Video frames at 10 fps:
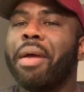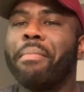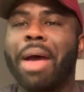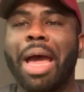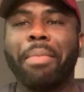
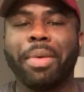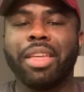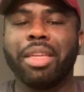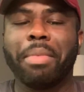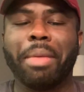my
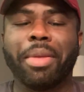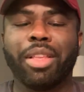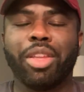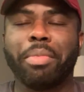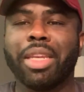opinion may be a
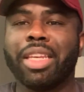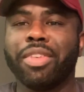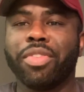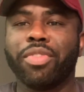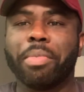little bit
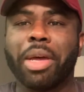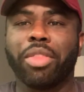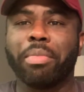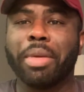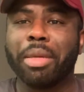different from
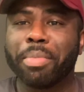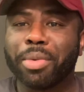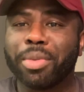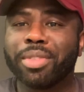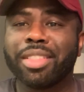other
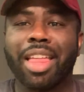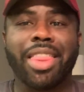people's.